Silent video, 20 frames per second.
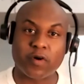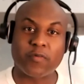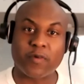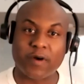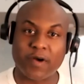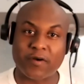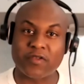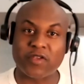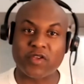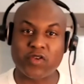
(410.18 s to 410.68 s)

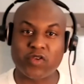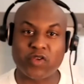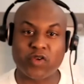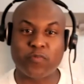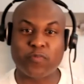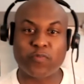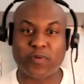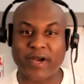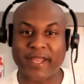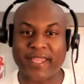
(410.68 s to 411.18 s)
You
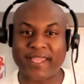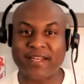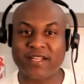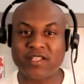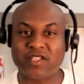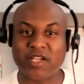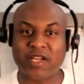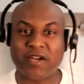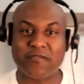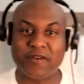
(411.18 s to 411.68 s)
breaking the
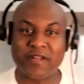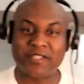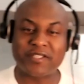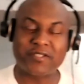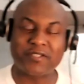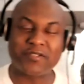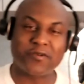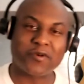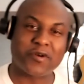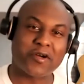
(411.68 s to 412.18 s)

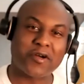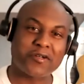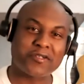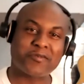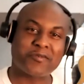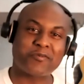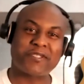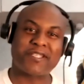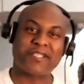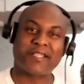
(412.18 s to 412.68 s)
generational curse. We
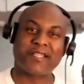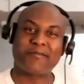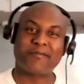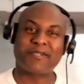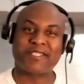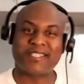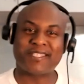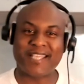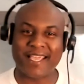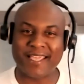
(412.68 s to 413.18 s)

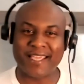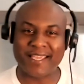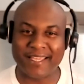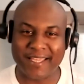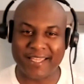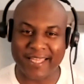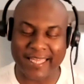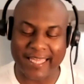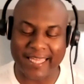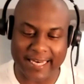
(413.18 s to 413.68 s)
say
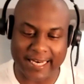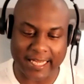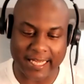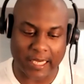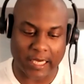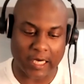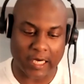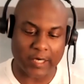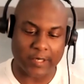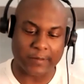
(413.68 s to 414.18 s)
in
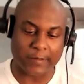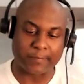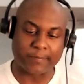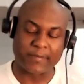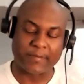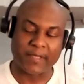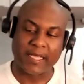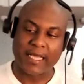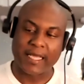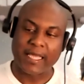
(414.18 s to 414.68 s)

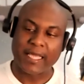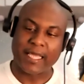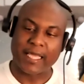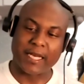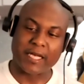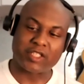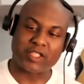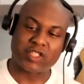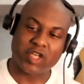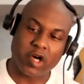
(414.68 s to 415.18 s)
the
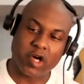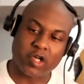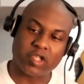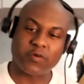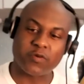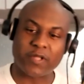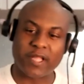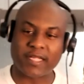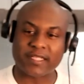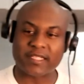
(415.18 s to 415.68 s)
church, we
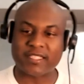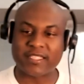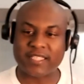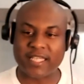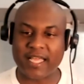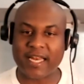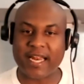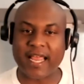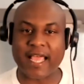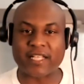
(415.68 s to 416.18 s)
like to say
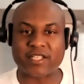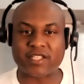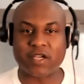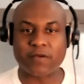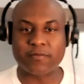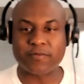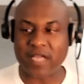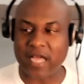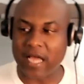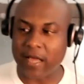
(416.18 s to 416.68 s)
that
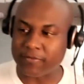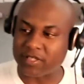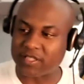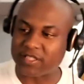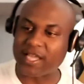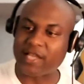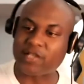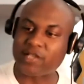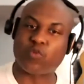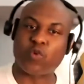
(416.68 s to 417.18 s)
sometimes it
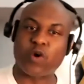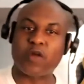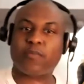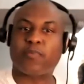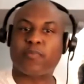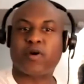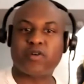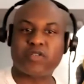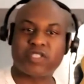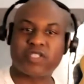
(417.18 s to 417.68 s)
takes one
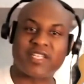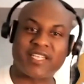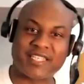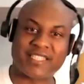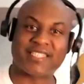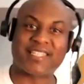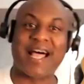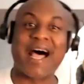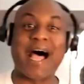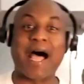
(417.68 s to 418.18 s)
person to
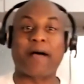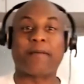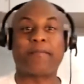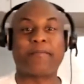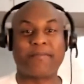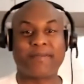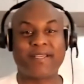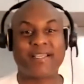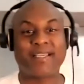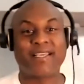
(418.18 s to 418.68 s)
stop
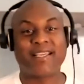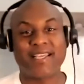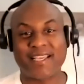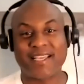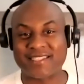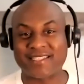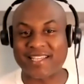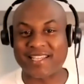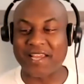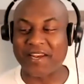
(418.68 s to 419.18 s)
and
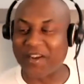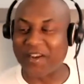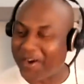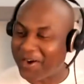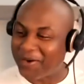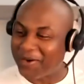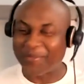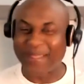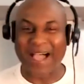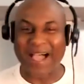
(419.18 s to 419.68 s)
say, no,
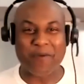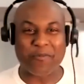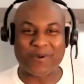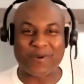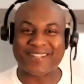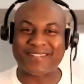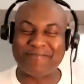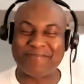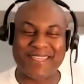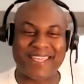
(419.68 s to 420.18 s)
not with
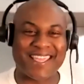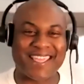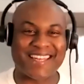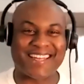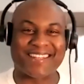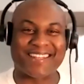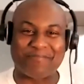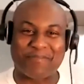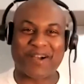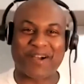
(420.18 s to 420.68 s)
me. The
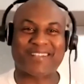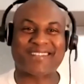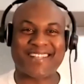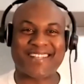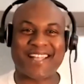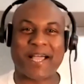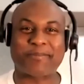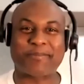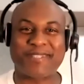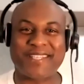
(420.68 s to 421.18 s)
buck
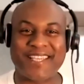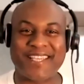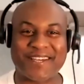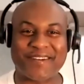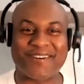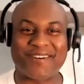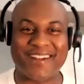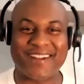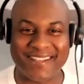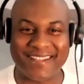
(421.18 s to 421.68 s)
stops here,
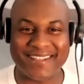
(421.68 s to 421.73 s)
right?